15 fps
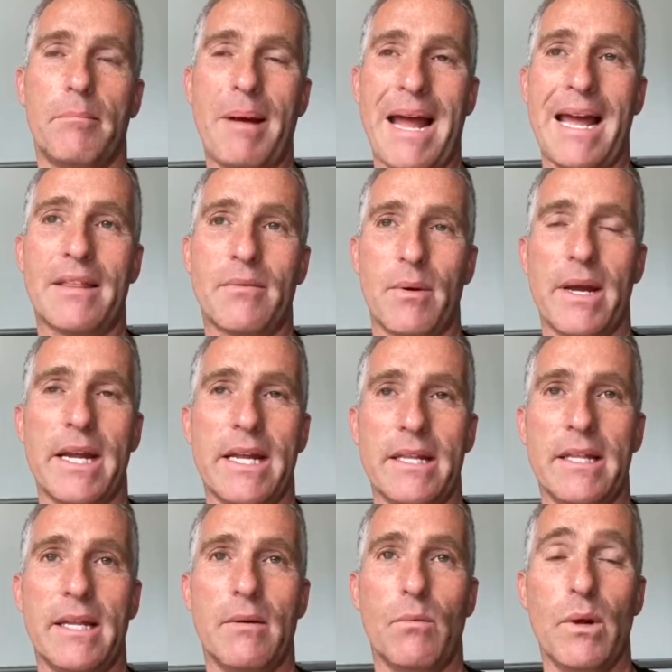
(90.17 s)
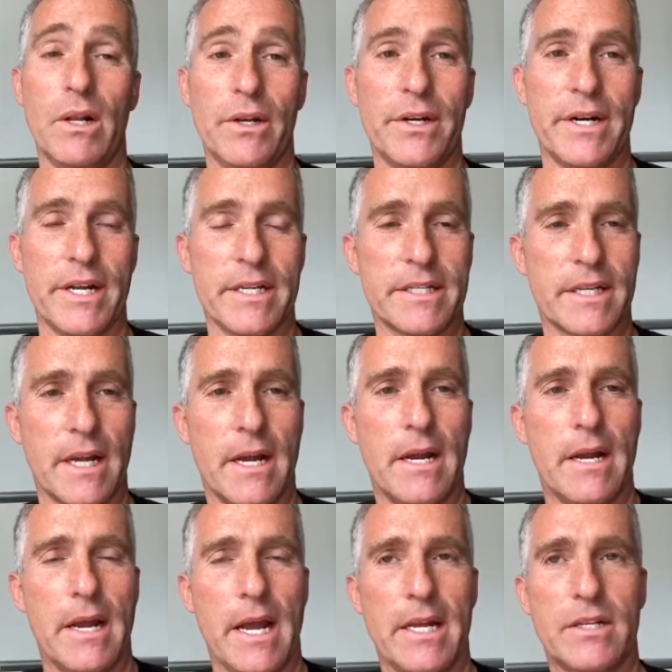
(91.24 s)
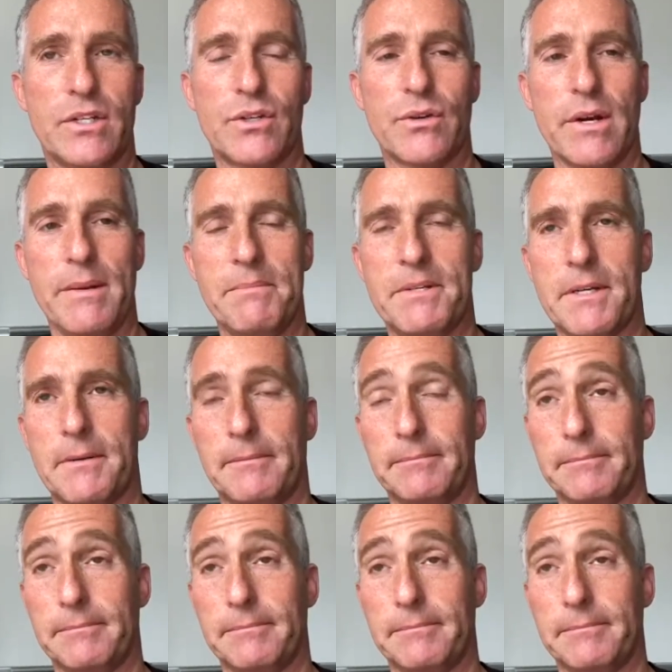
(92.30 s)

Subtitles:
pathway in the wilderness and streams